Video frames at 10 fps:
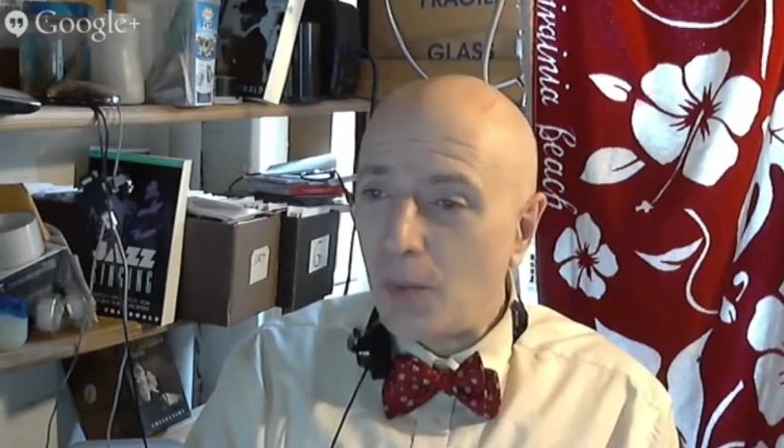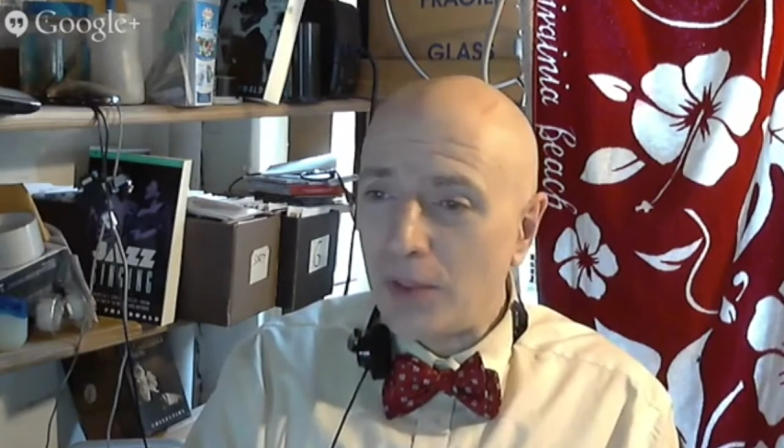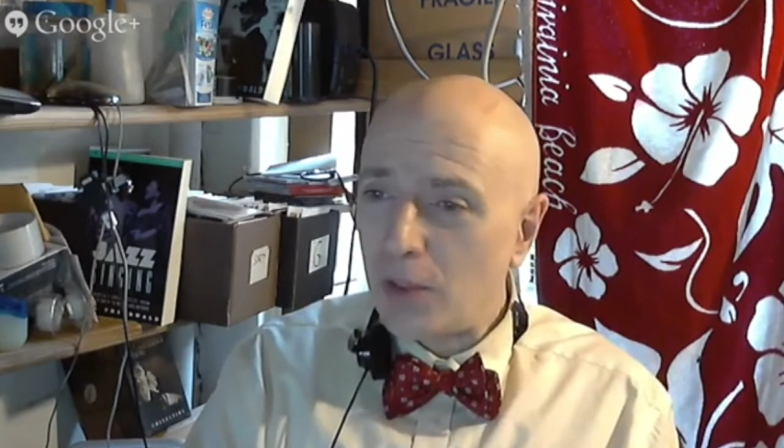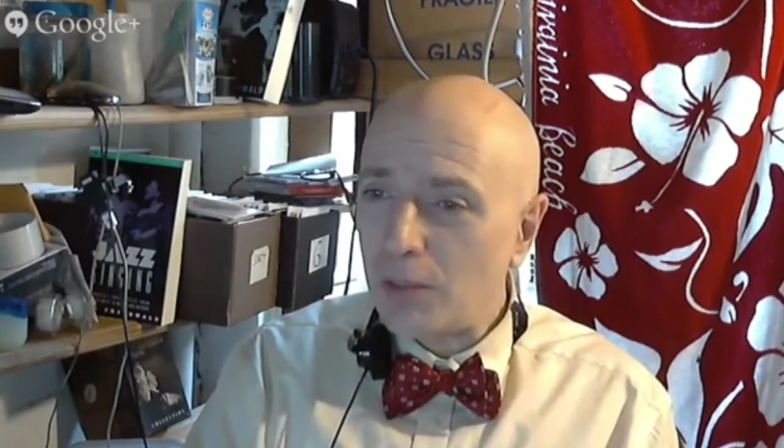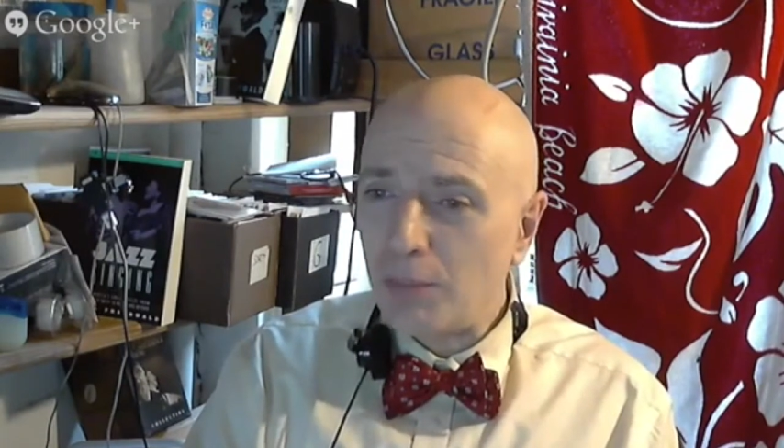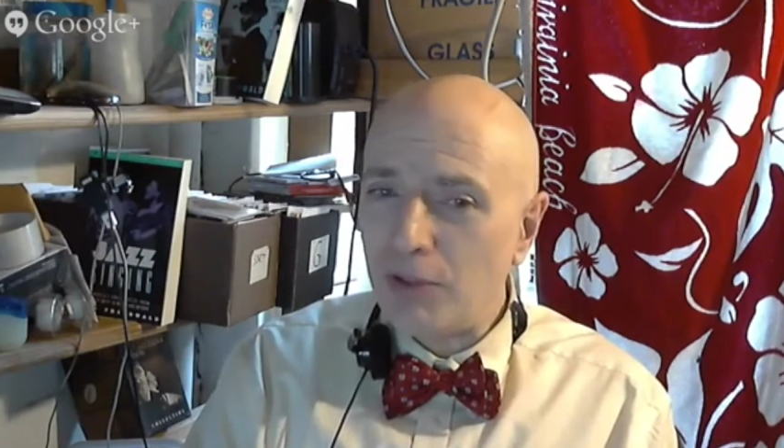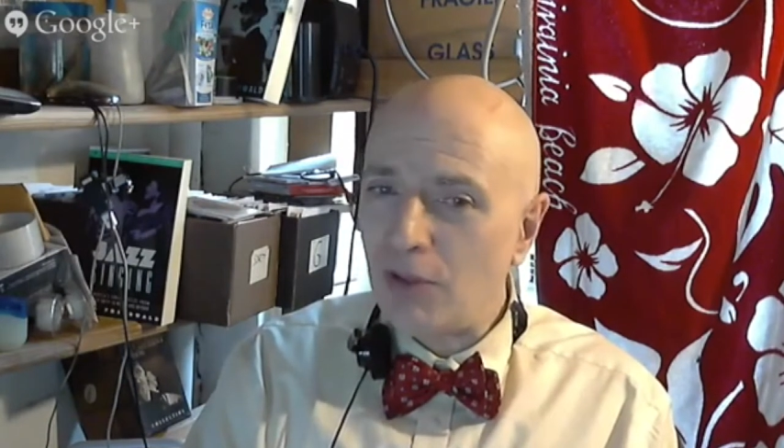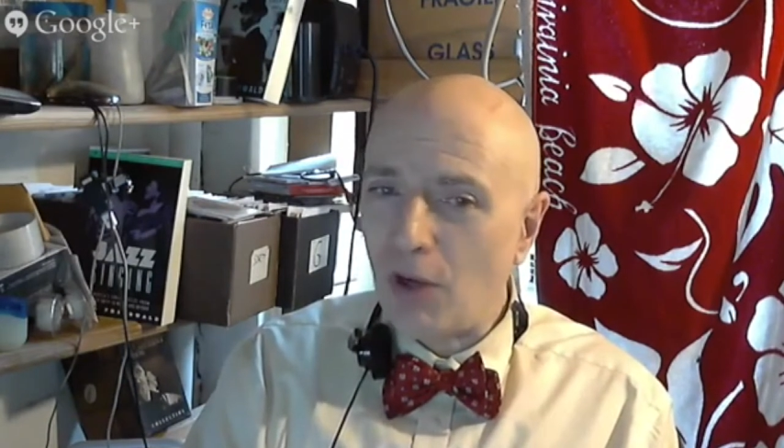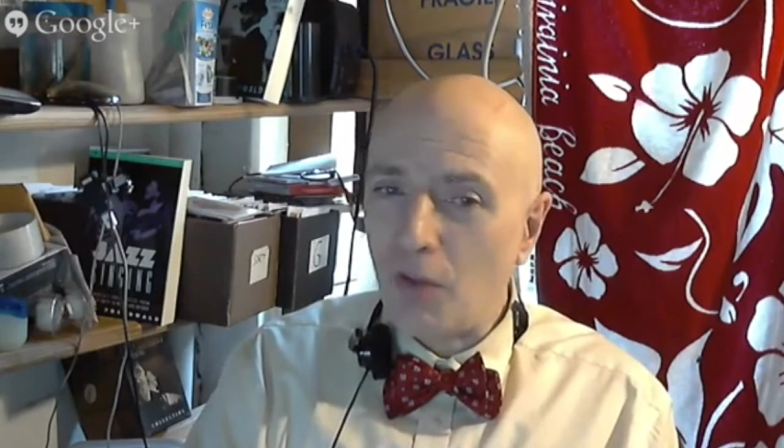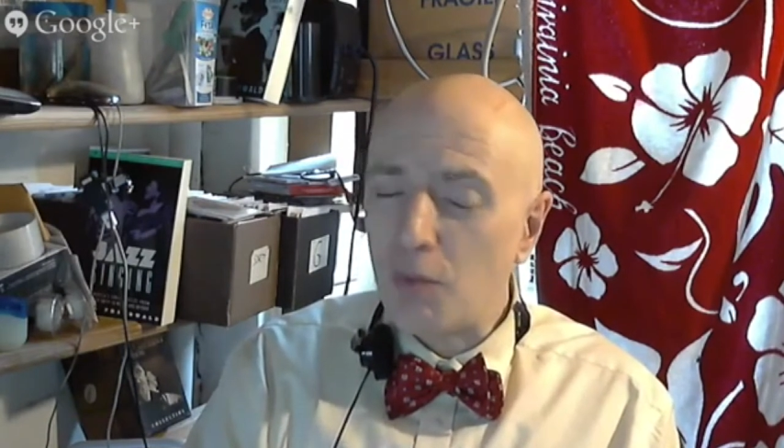you know, you can point to
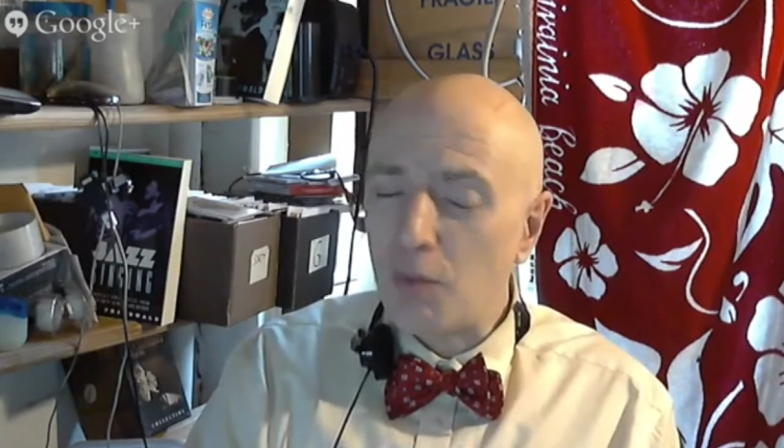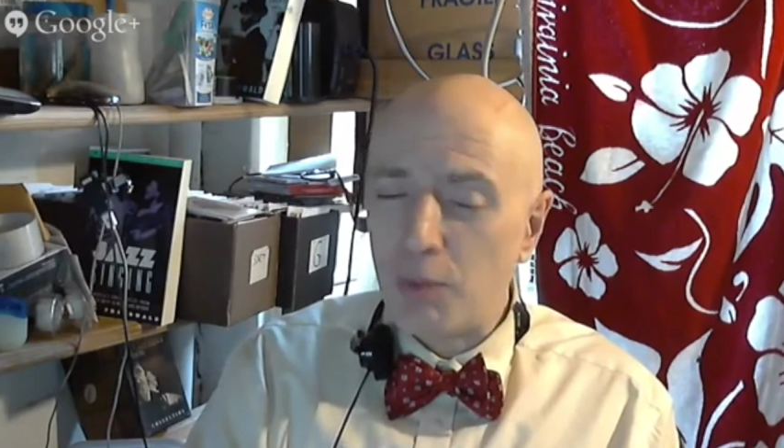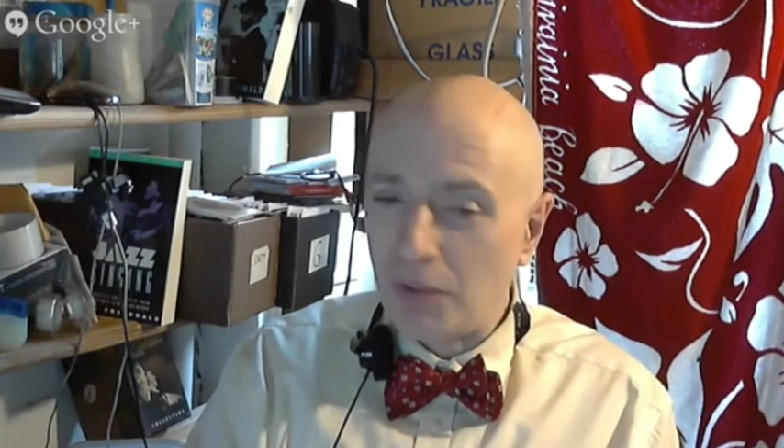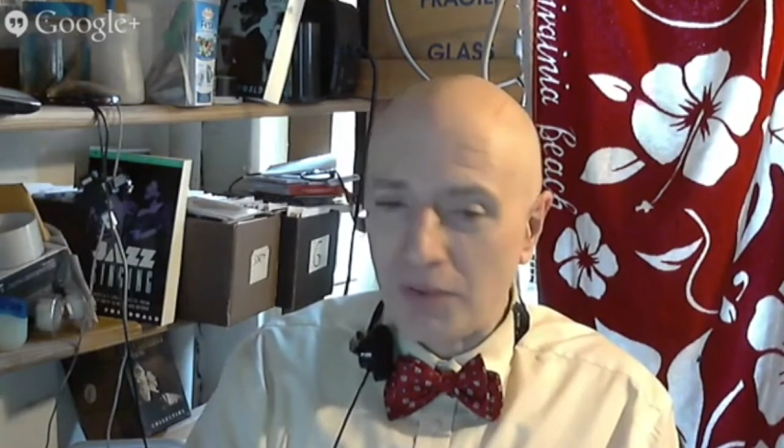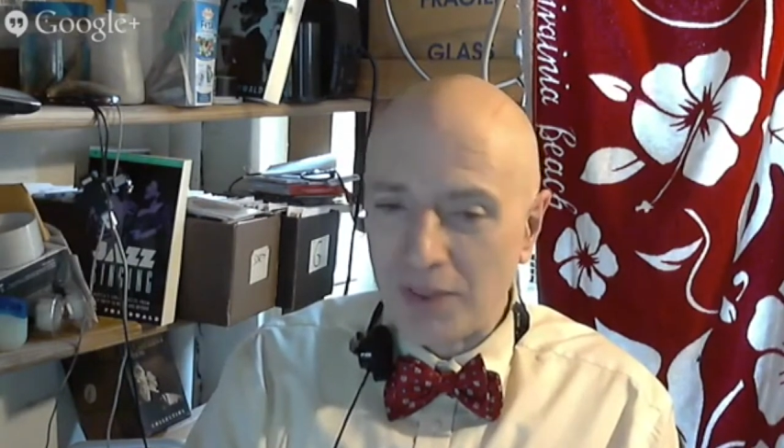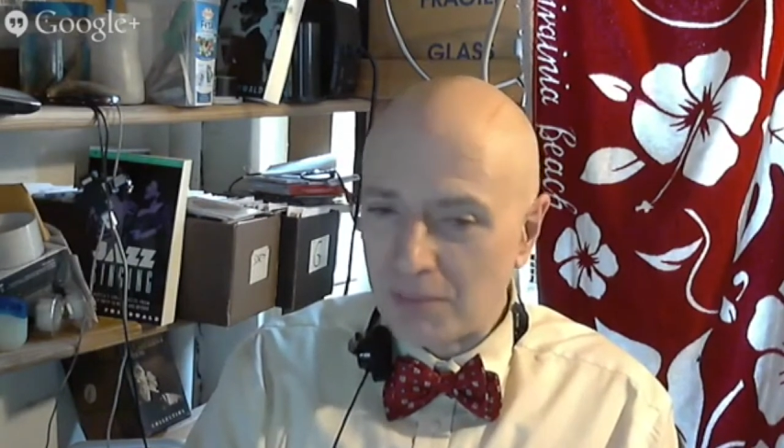all these people that